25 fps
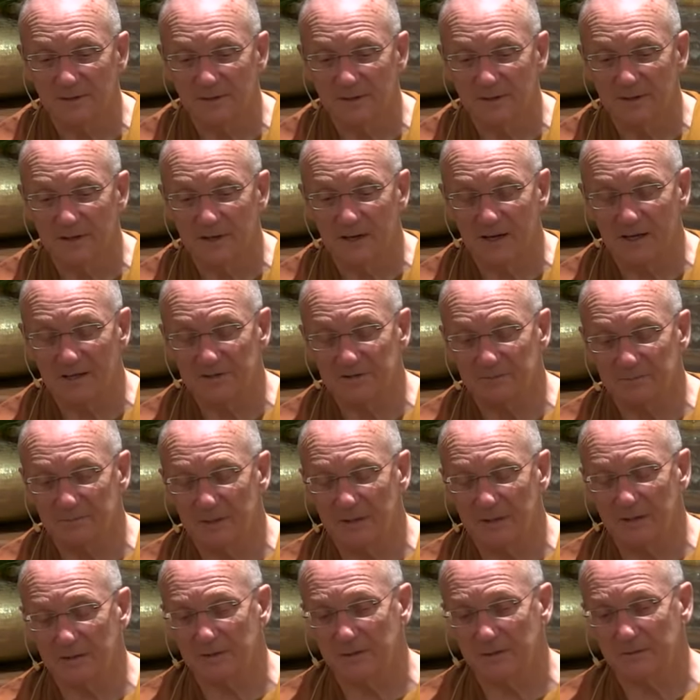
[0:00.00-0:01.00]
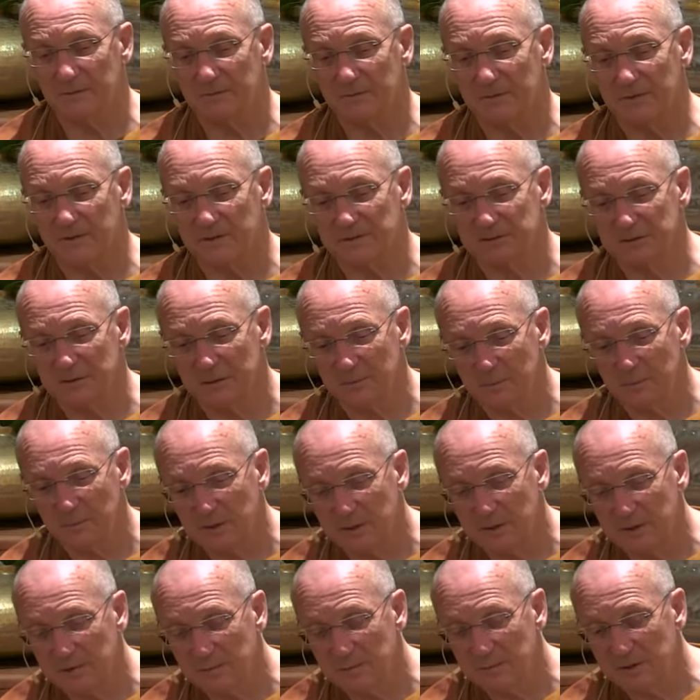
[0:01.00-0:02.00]
aspect of this. We
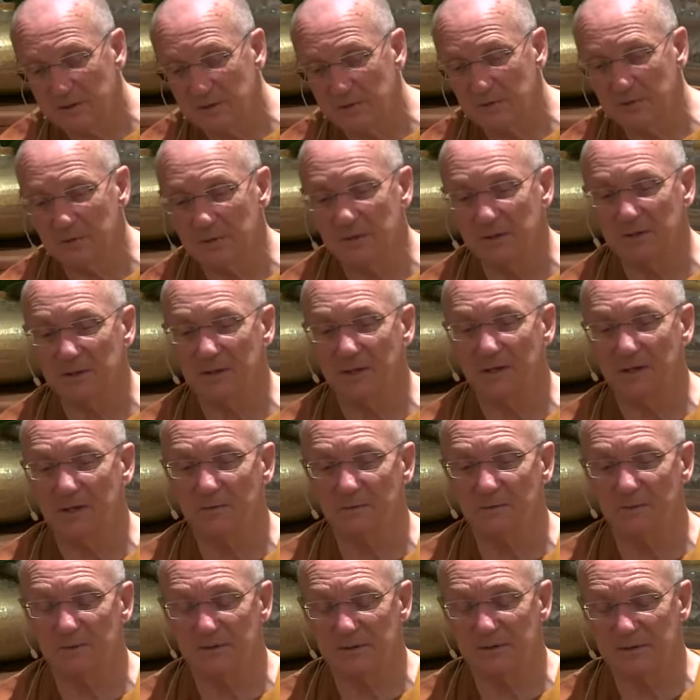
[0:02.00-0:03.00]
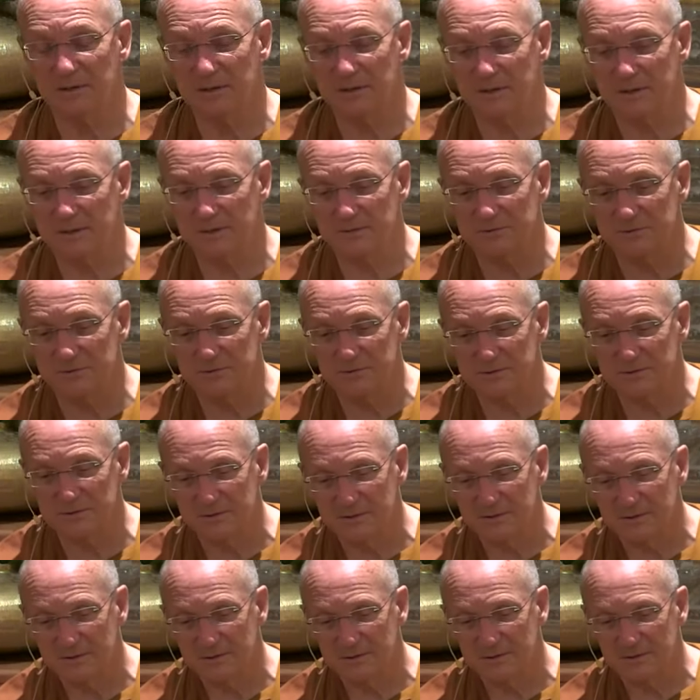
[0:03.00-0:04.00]
can be doing that with each
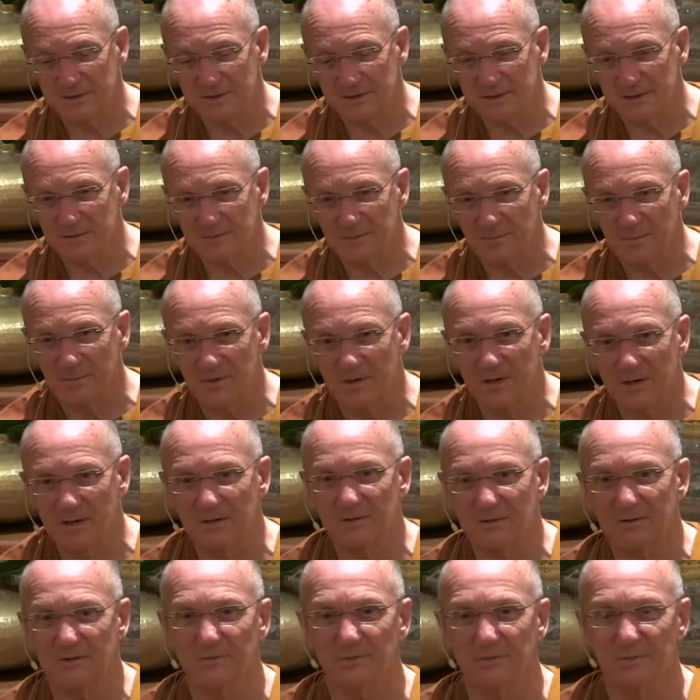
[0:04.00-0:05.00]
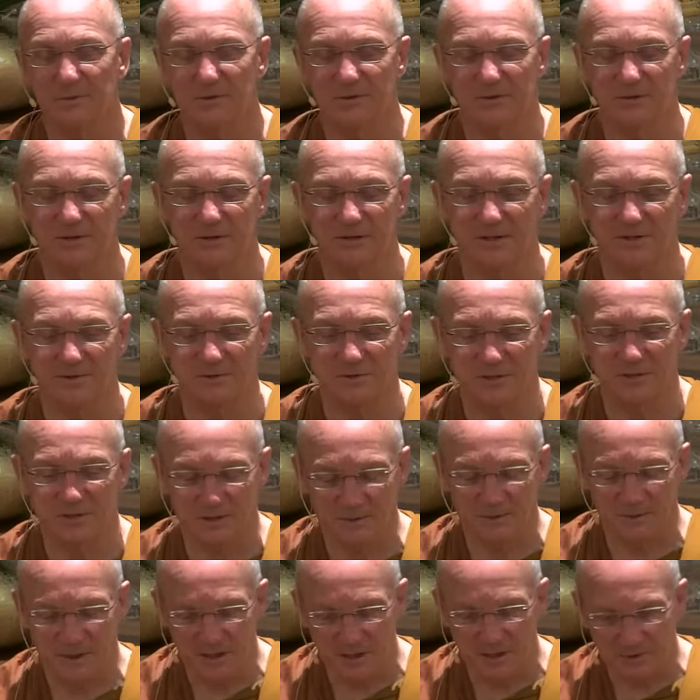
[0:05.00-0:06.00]
in-breath, with each
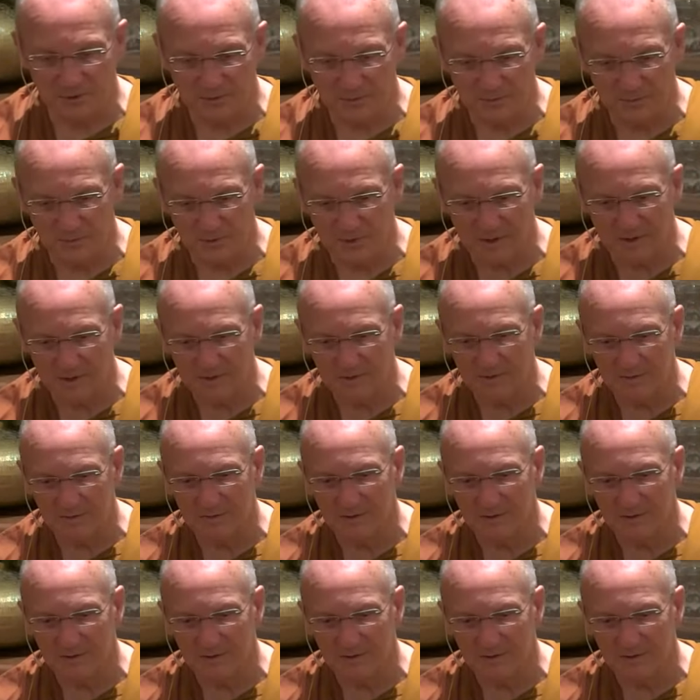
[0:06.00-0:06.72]
out-breath.